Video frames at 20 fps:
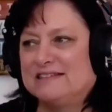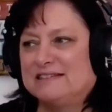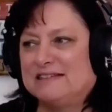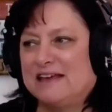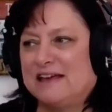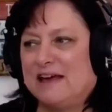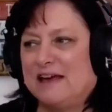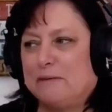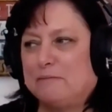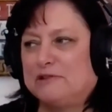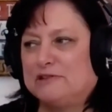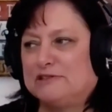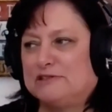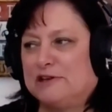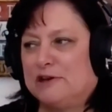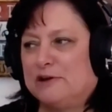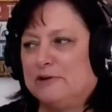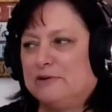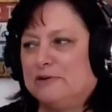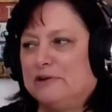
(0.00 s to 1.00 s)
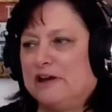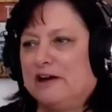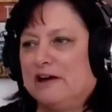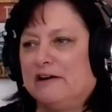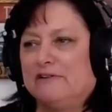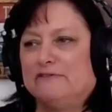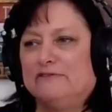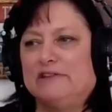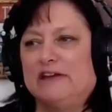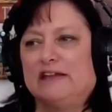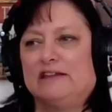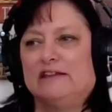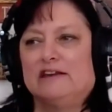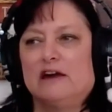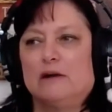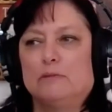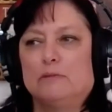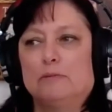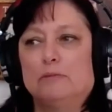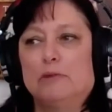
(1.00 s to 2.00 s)
episode of Daily
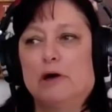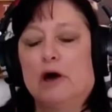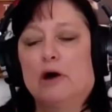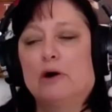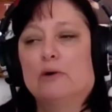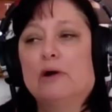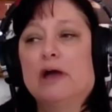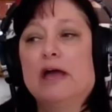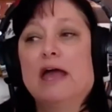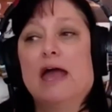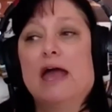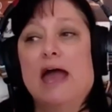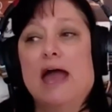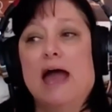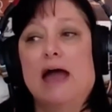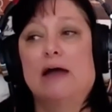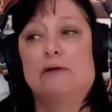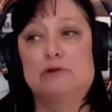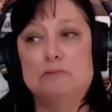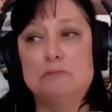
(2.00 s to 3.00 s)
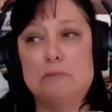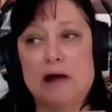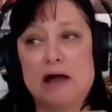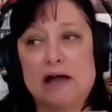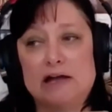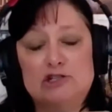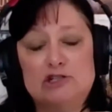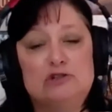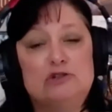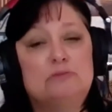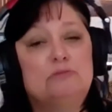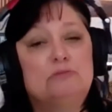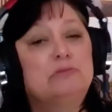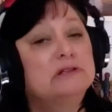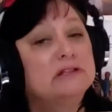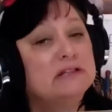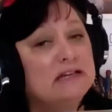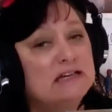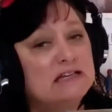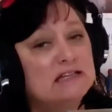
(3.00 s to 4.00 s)
Cup of Poe and remind you to
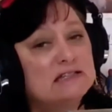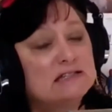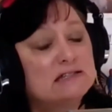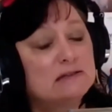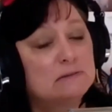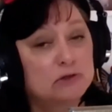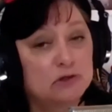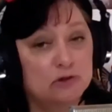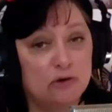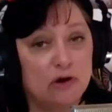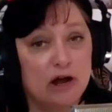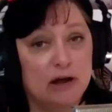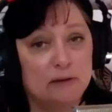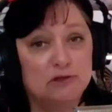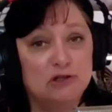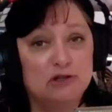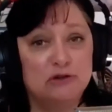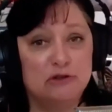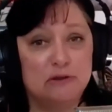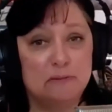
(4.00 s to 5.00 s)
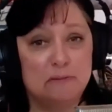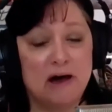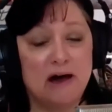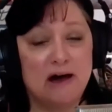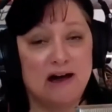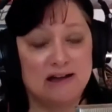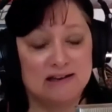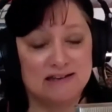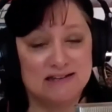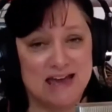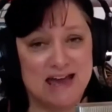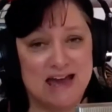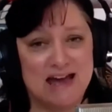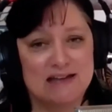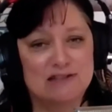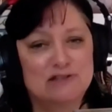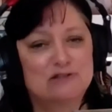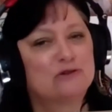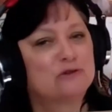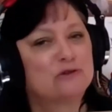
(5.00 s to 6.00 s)
please subscribe to the
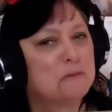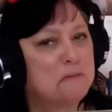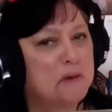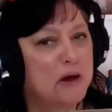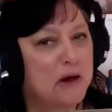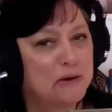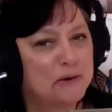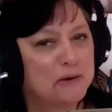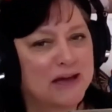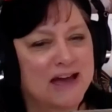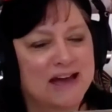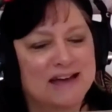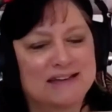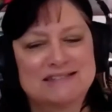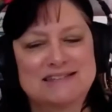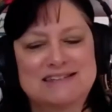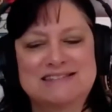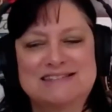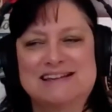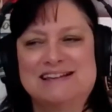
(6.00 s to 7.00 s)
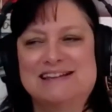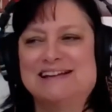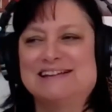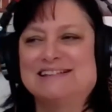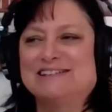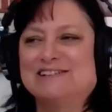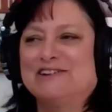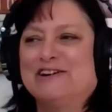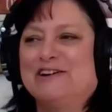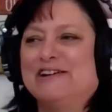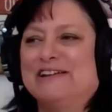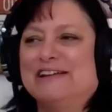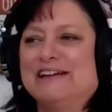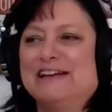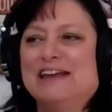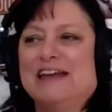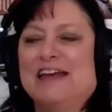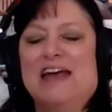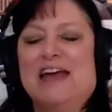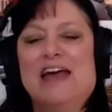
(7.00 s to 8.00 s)
podcast, or the Poecast as I like to call it.
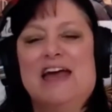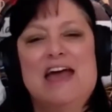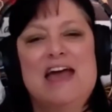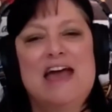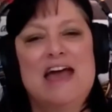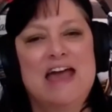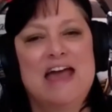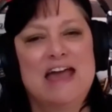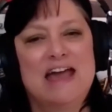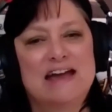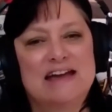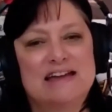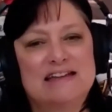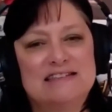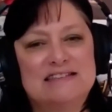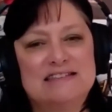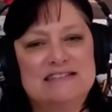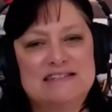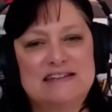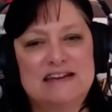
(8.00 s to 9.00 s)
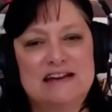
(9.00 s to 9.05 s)
And